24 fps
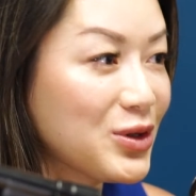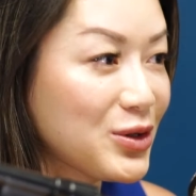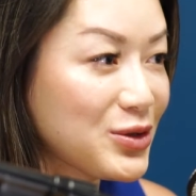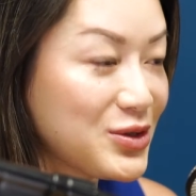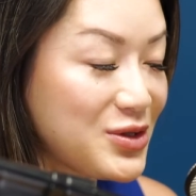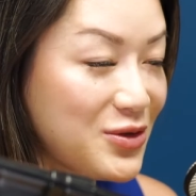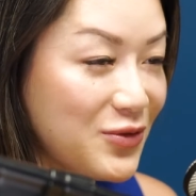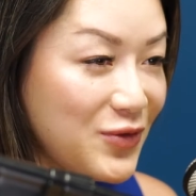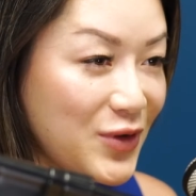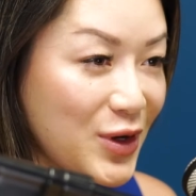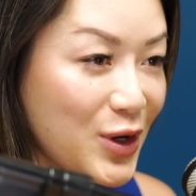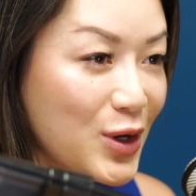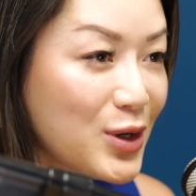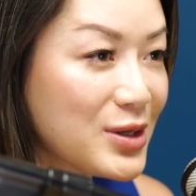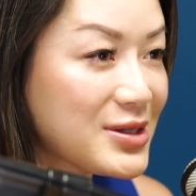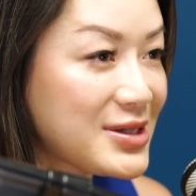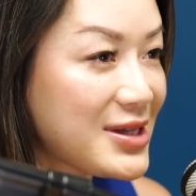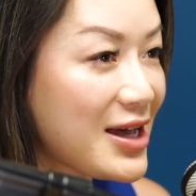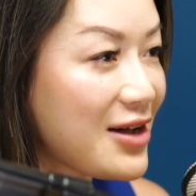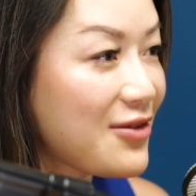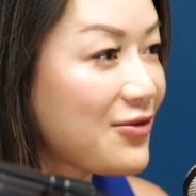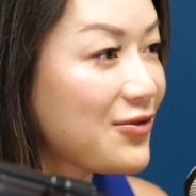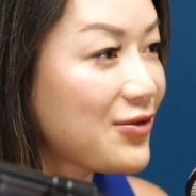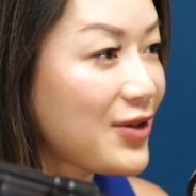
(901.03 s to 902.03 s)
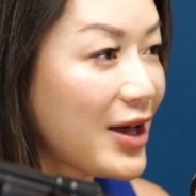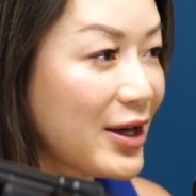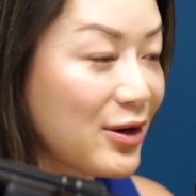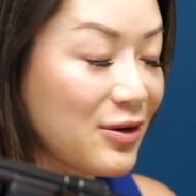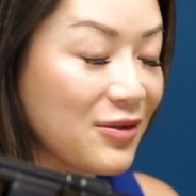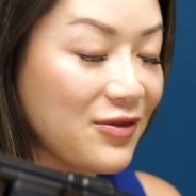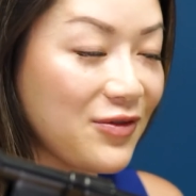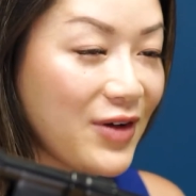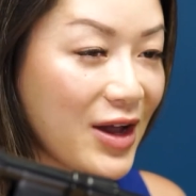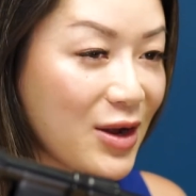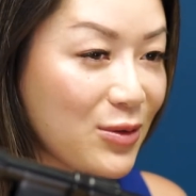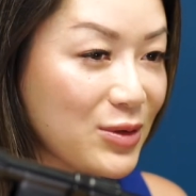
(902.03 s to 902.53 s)
When there's fear, it's that flight
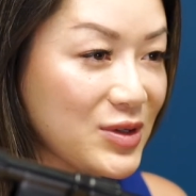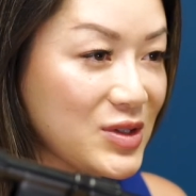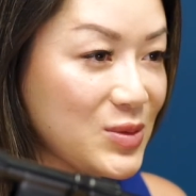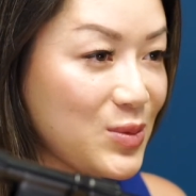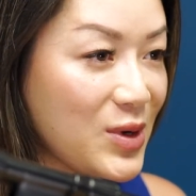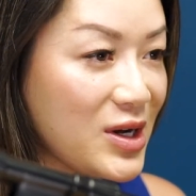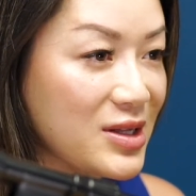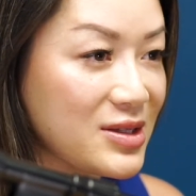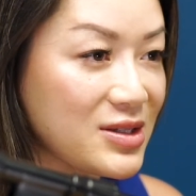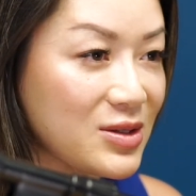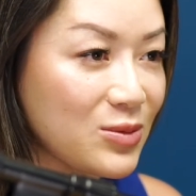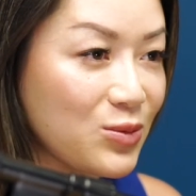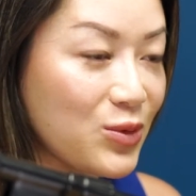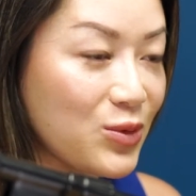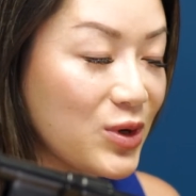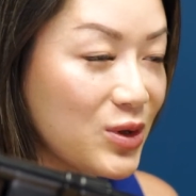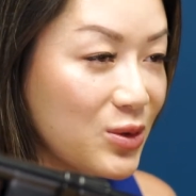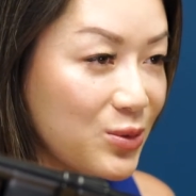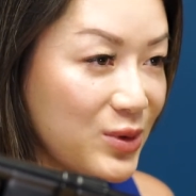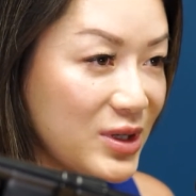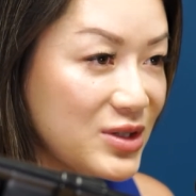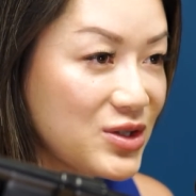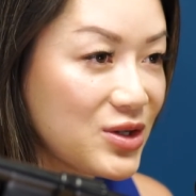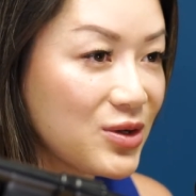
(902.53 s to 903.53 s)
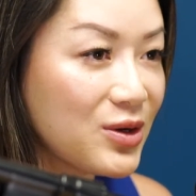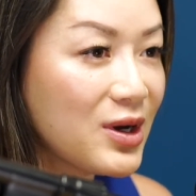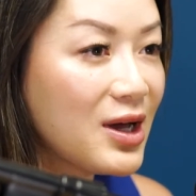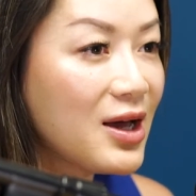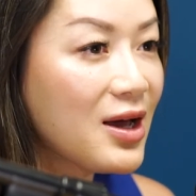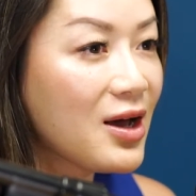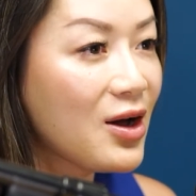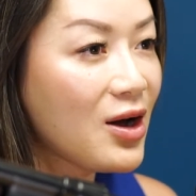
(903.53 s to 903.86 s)
or fight response. And what do we do?